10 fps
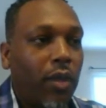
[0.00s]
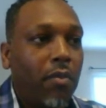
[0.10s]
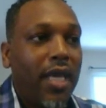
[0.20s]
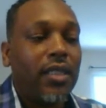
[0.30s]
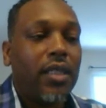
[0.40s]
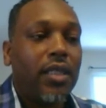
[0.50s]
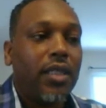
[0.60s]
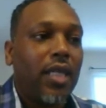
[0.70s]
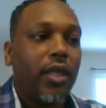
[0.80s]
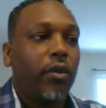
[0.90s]
the message
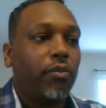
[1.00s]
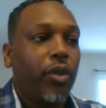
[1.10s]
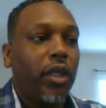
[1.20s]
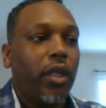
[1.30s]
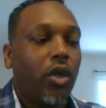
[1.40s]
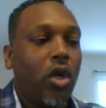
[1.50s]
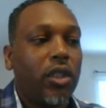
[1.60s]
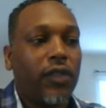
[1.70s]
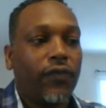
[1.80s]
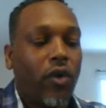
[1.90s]
that they're putting
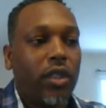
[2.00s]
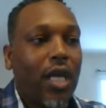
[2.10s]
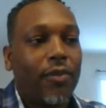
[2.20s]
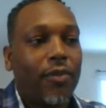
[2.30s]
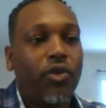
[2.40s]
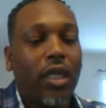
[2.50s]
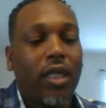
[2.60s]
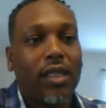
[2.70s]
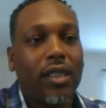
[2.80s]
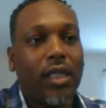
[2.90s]
across as far as stop treating
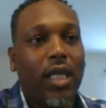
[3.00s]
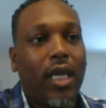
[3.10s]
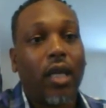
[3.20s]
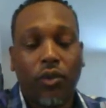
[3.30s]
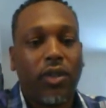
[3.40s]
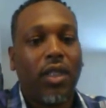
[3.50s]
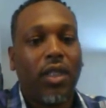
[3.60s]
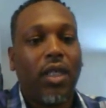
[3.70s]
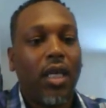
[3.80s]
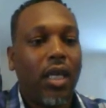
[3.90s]
us like animals.
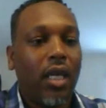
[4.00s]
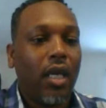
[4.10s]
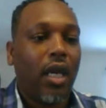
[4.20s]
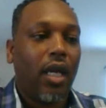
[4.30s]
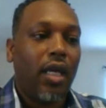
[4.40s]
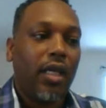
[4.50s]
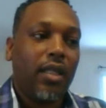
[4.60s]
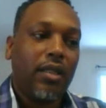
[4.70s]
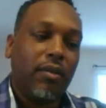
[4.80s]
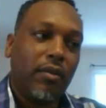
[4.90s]

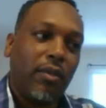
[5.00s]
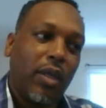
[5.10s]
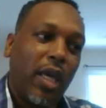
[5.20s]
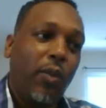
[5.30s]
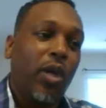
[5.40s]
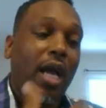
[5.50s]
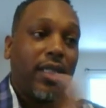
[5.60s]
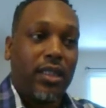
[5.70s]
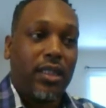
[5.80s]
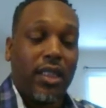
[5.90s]
Uh, and when
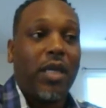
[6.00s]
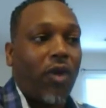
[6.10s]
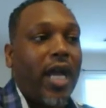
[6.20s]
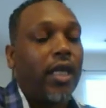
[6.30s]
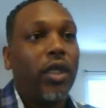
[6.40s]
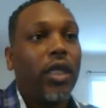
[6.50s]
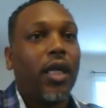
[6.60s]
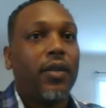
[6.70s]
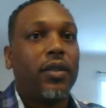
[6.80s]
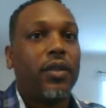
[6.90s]
I see rioting and
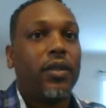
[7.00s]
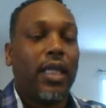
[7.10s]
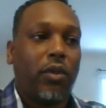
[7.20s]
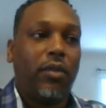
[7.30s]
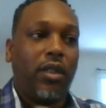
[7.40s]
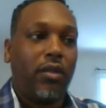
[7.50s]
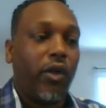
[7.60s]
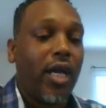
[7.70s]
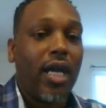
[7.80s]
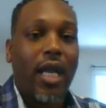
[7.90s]
looting, I was like, well,
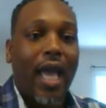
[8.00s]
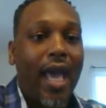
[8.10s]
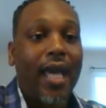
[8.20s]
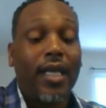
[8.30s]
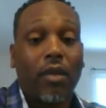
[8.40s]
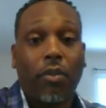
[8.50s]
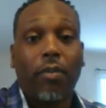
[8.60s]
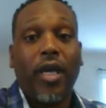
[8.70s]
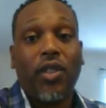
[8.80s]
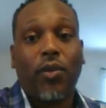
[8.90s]
you're kind of adding and
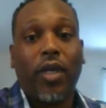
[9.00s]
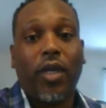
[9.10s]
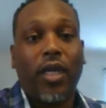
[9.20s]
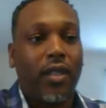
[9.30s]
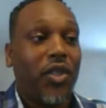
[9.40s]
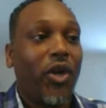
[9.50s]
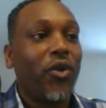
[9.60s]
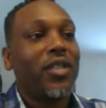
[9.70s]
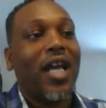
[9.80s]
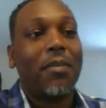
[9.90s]
perpetuating the
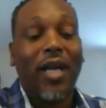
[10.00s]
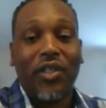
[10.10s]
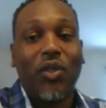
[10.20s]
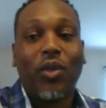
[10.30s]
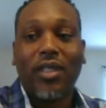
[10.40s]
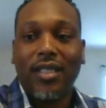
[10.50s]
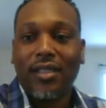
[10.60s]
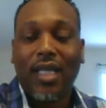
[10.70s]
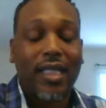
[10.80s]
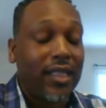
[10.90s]
stereotype by doing
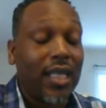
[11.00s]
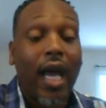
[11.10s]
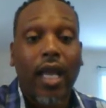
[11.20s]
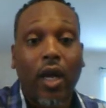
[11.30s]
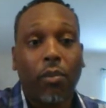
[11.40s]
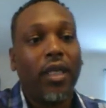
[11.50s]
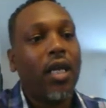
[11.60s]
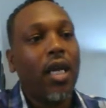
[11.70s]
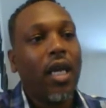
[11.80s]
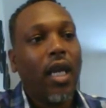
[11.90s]
these things. It's not helping.